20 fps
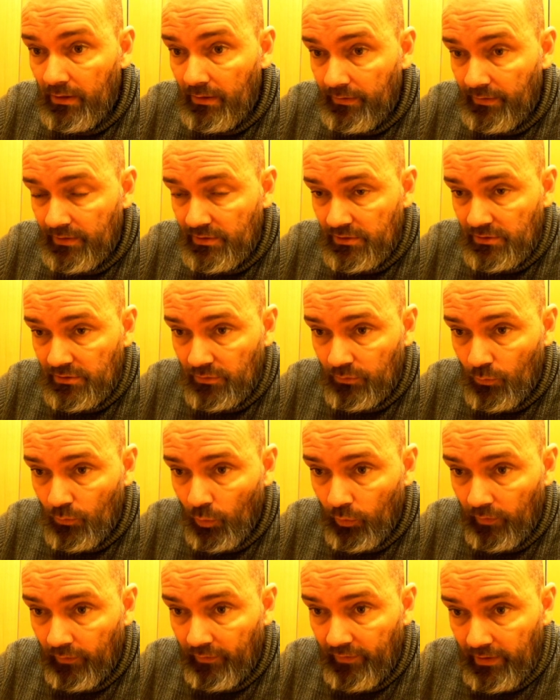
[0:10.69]
This is the
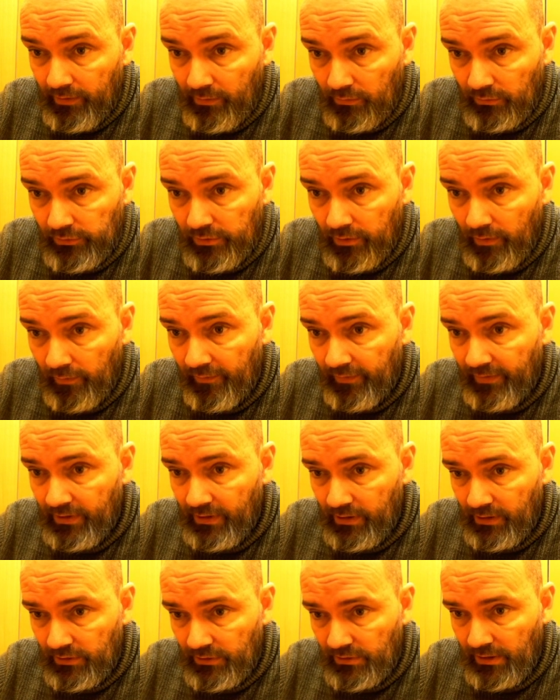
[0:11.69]
quarterfinals of the
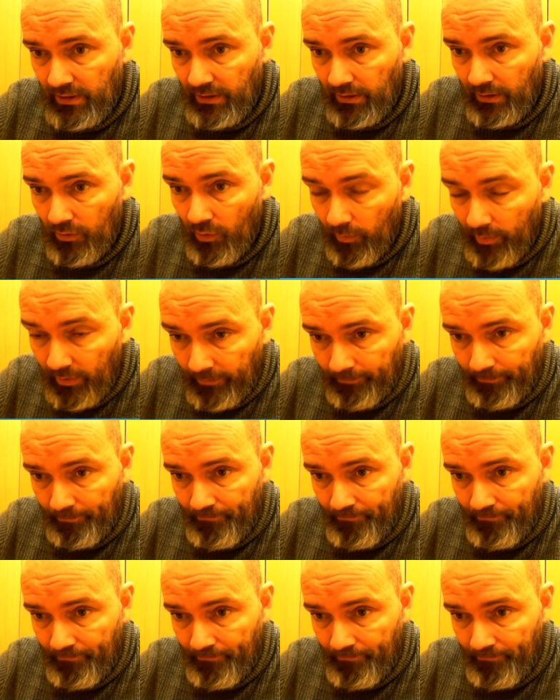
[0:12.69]
Skilling Open,